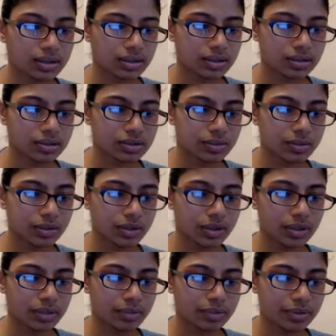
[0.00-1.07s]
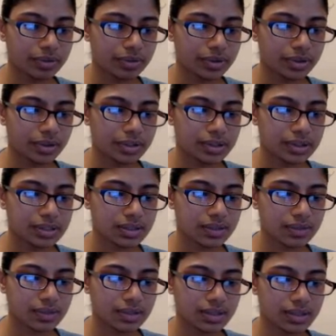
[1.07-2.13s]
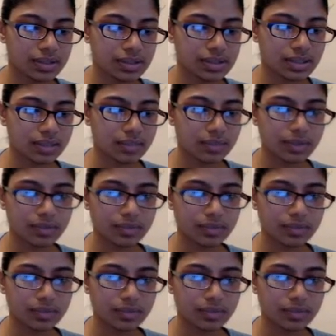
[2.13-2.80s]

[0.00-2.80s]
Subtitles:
So I'm going to go ahead and put this if and then statement